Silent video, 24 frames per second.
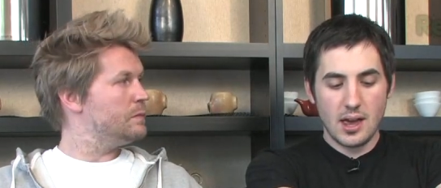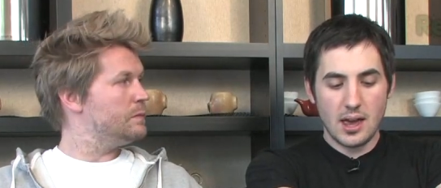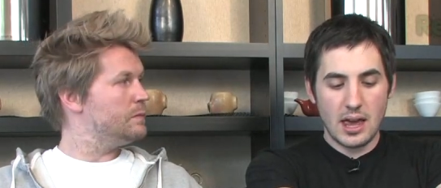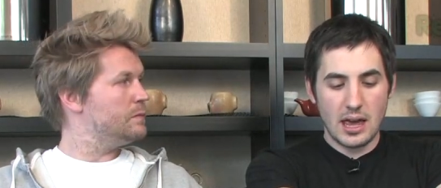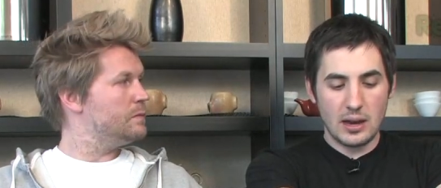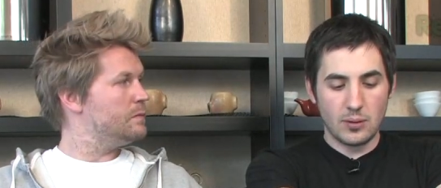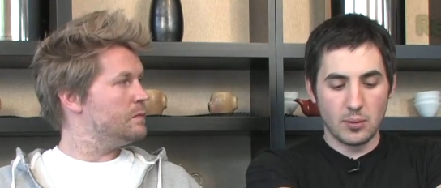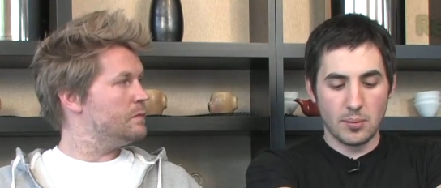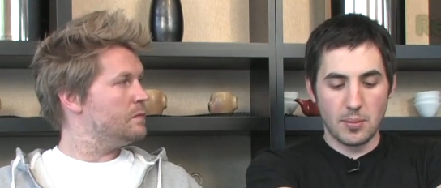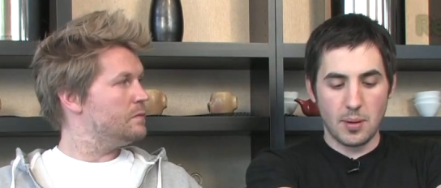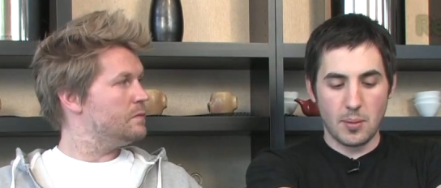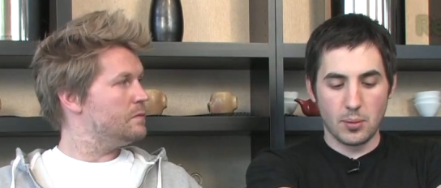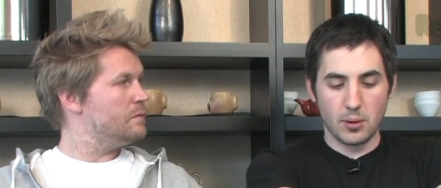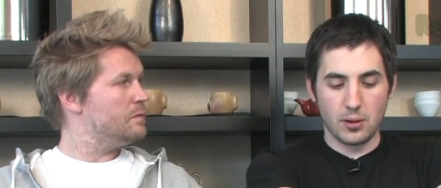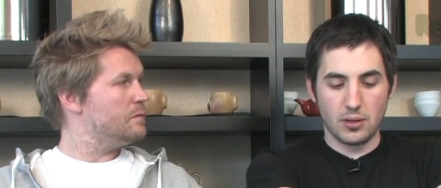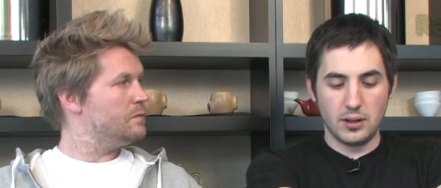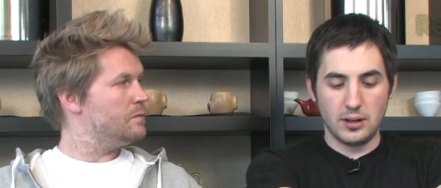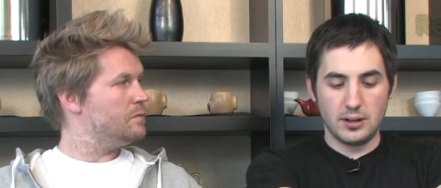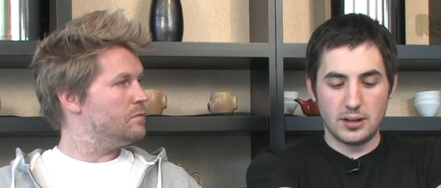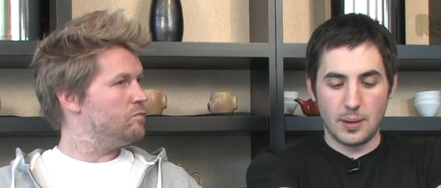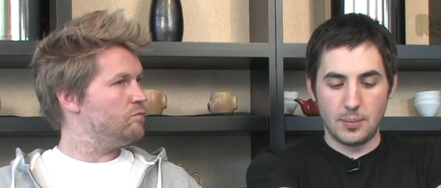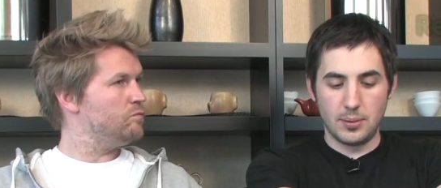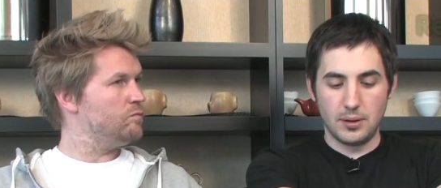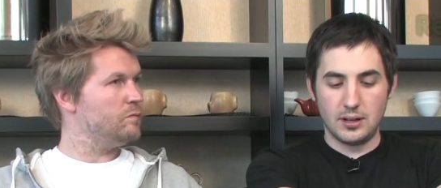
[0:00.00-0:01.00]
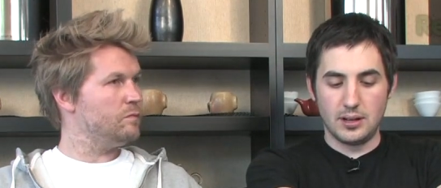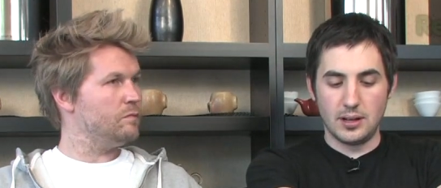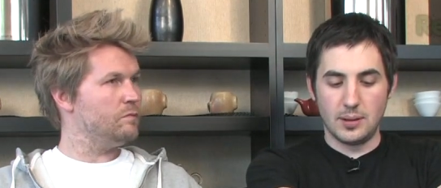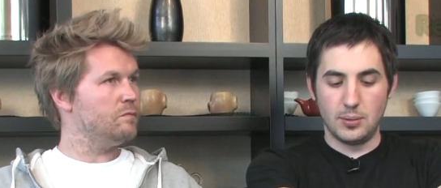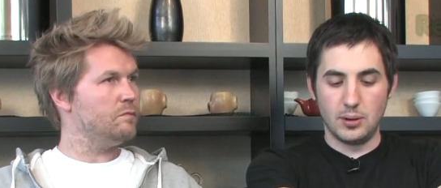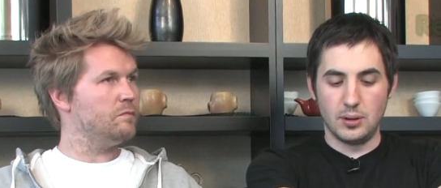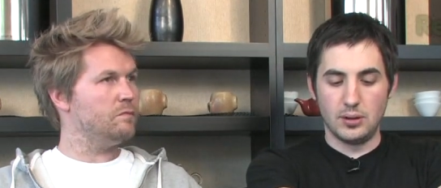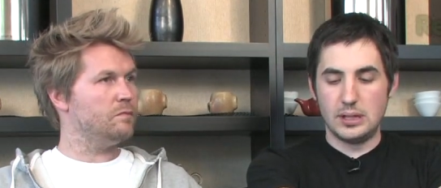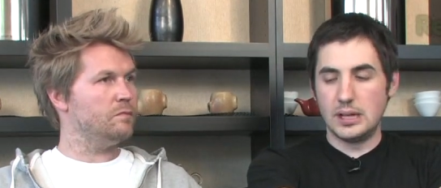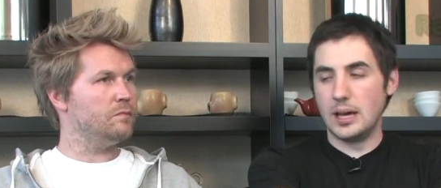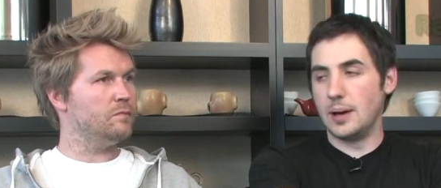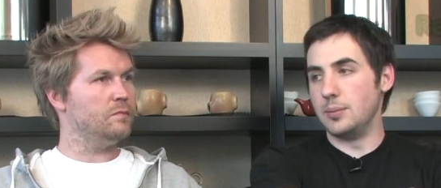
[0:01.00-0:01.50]
Speaker 1: and remember the
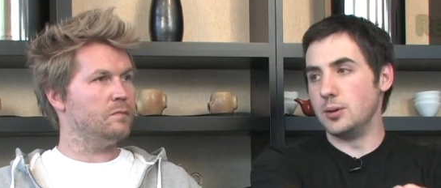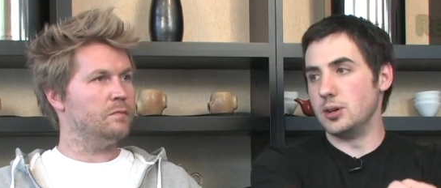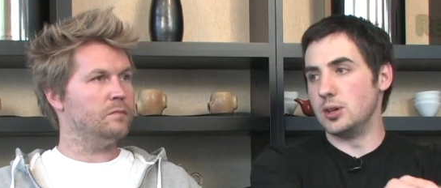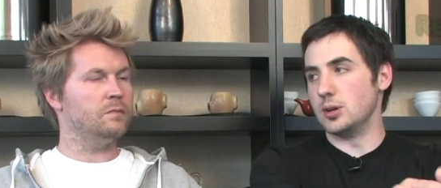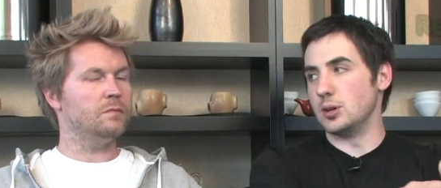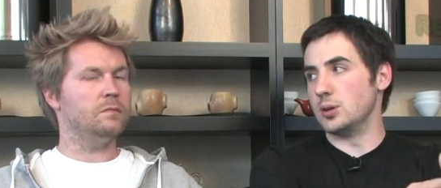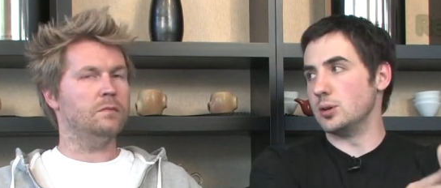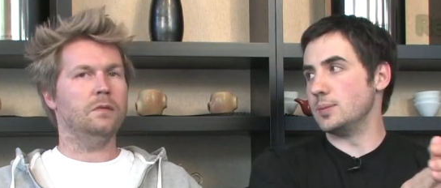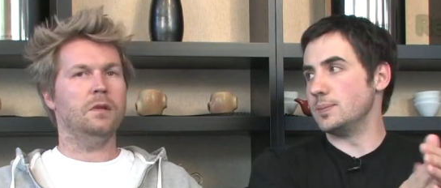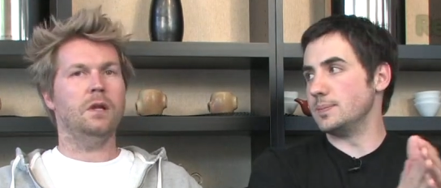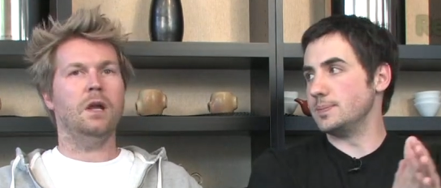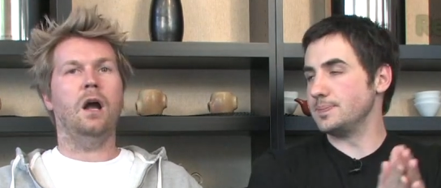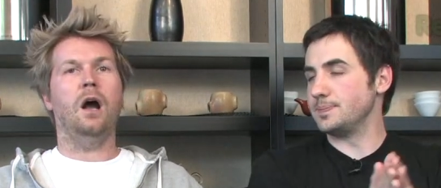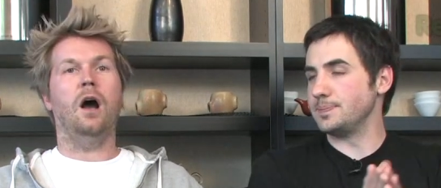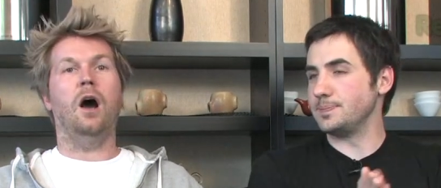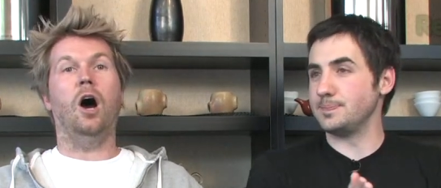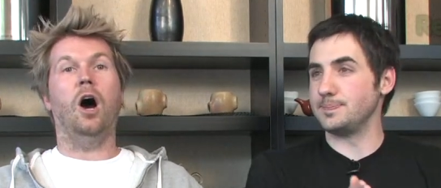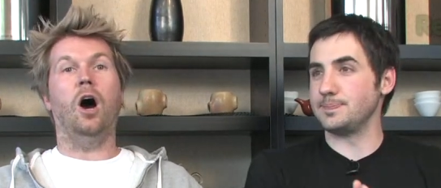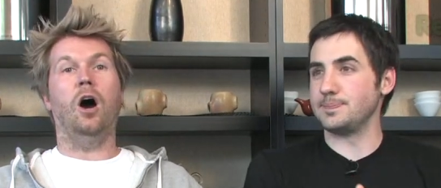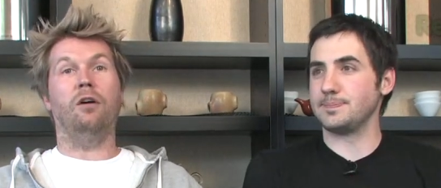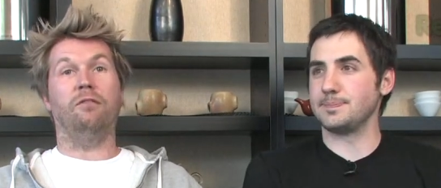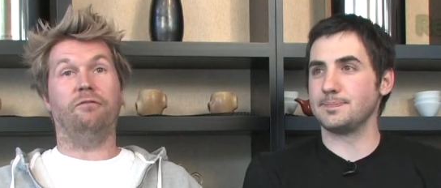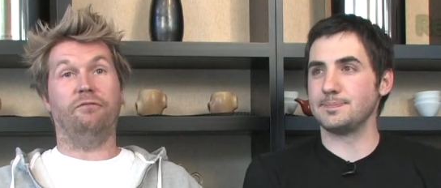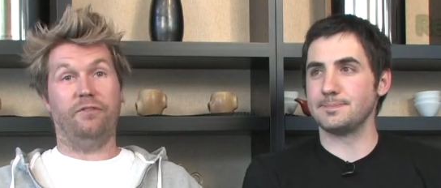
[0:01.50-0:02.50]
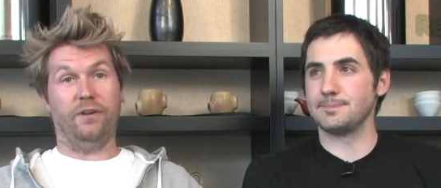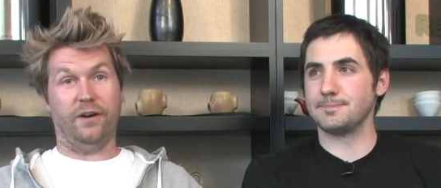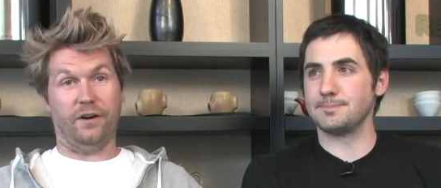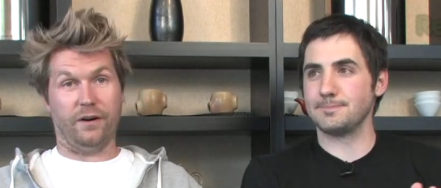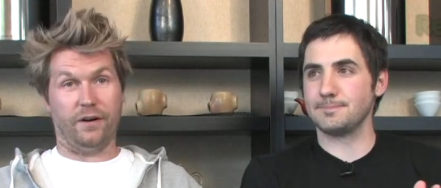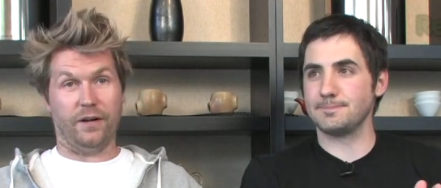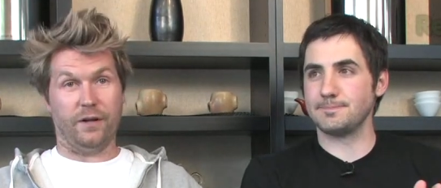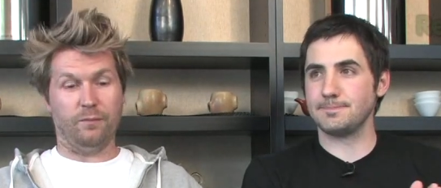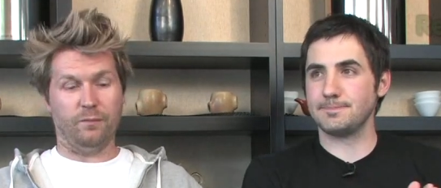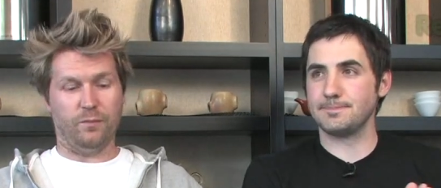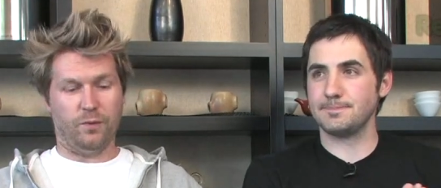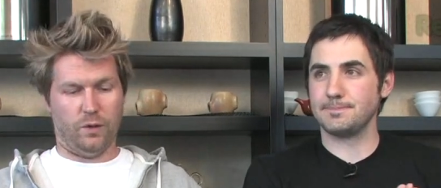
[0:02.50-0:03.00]
www.
Speaker 2: Are
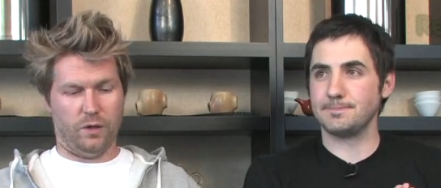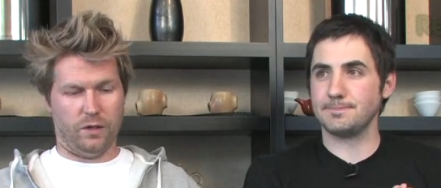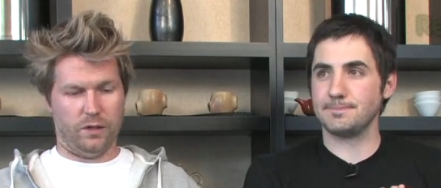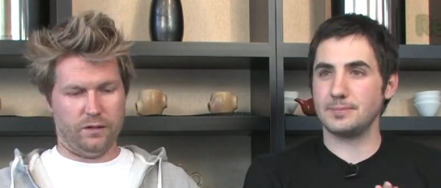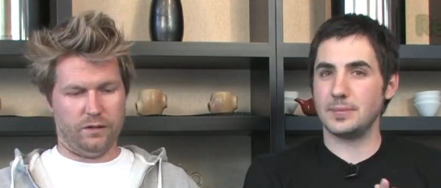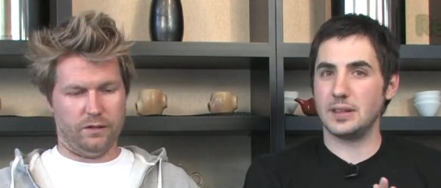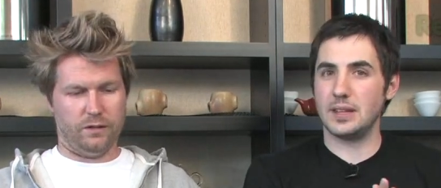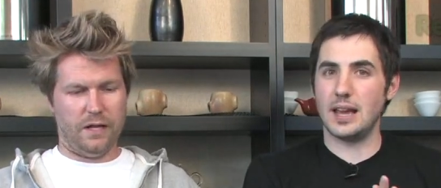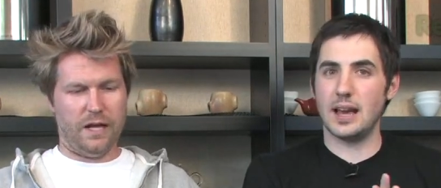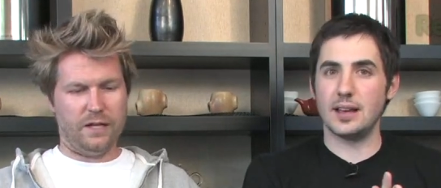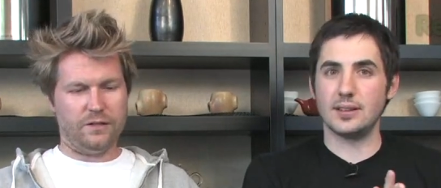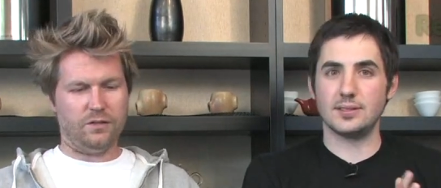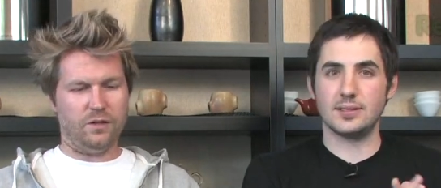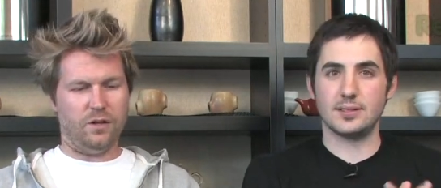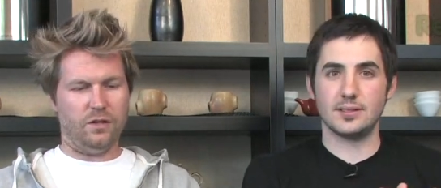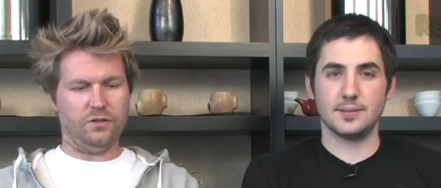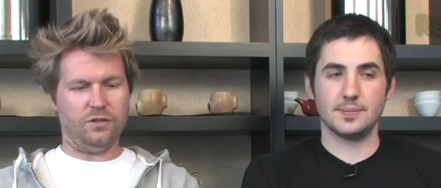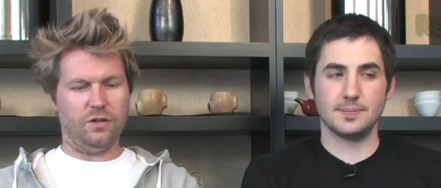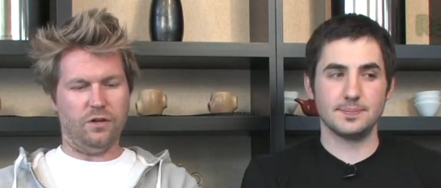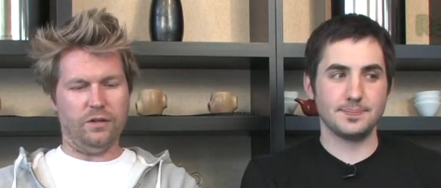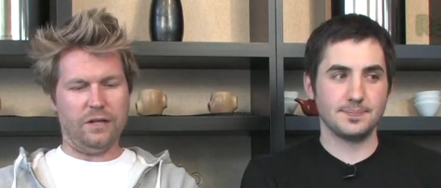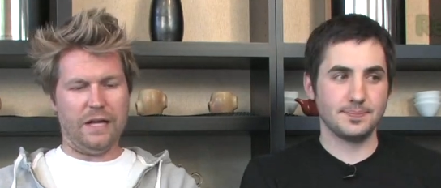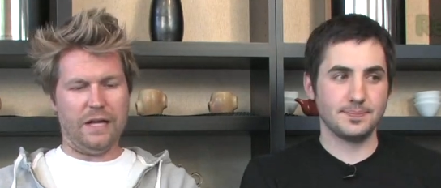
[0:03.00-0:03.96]
very important. Yes. That's also